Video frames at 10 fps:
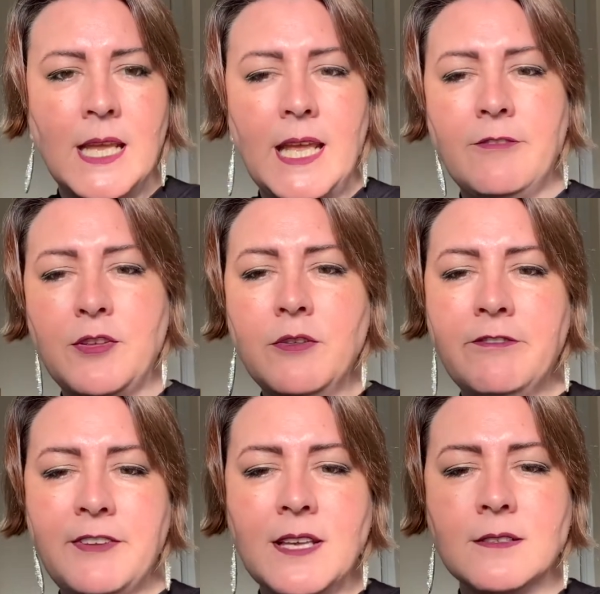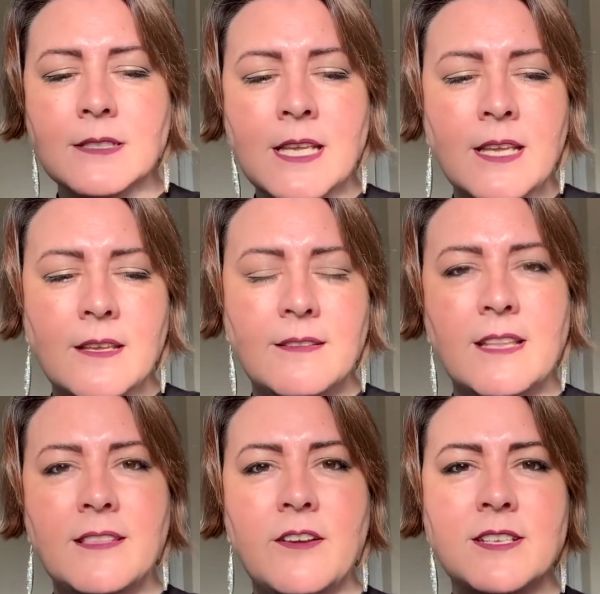if you feel
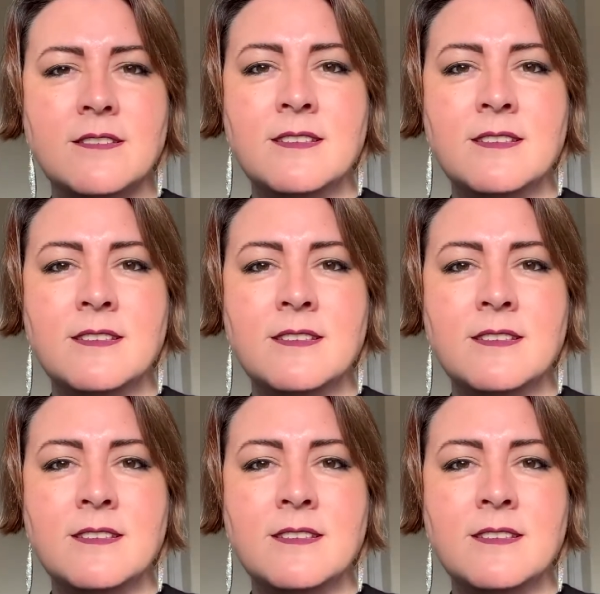that there is